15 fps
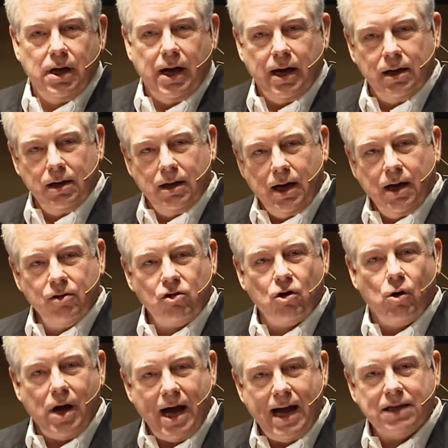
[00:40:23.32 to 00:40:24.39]
And
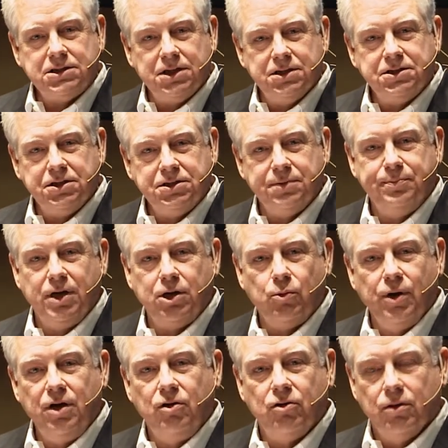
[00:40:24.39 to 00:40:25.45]
so access is a big
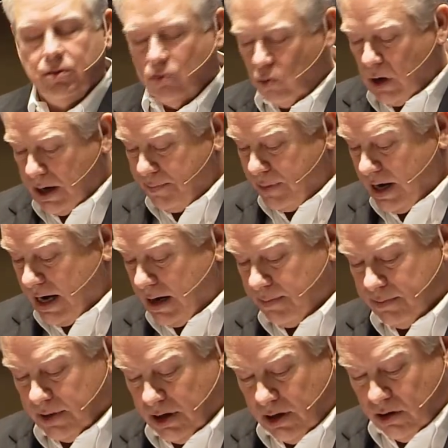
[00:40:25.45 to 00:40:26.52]
reason why
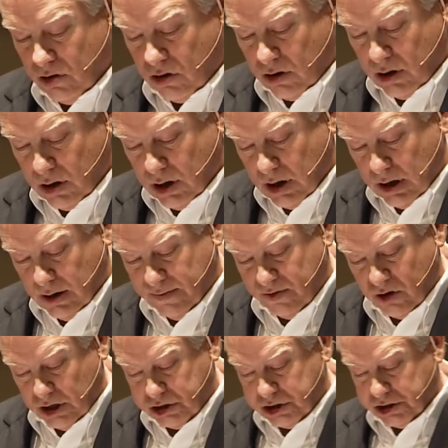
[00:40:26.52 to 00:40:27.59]
BAM is of
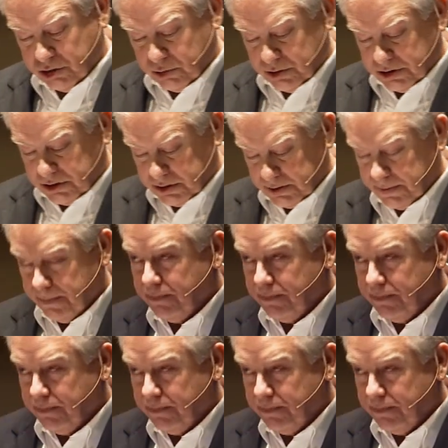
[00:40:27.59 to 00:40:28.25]
such interest.